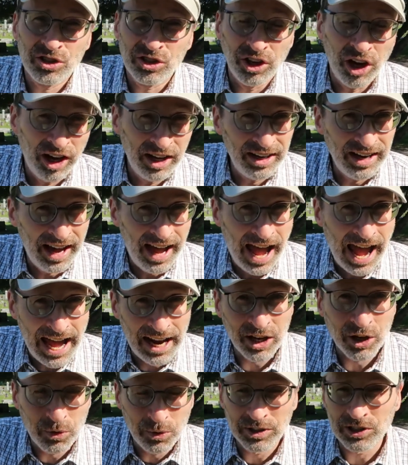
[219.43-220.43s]
an
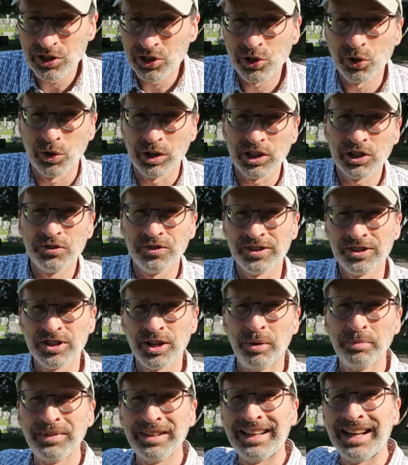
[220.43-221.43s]
adequate source for
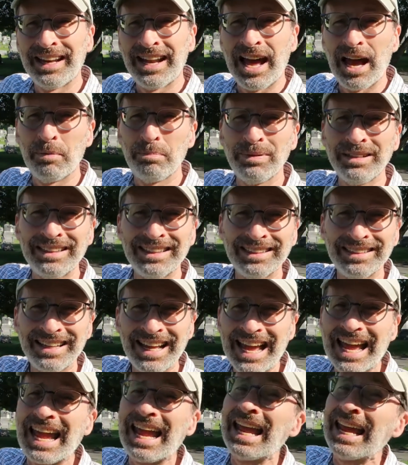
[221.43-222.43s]
something that happened in
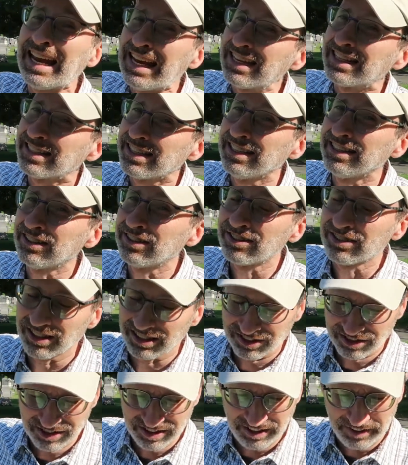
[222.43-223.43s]

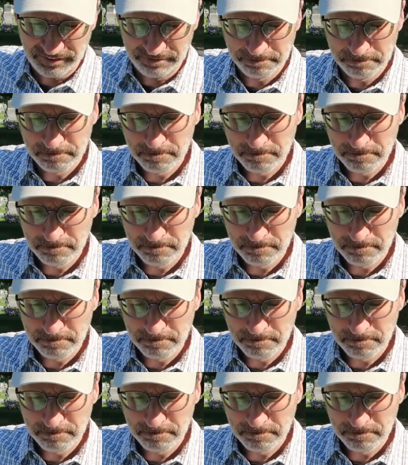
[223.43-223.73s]
1816.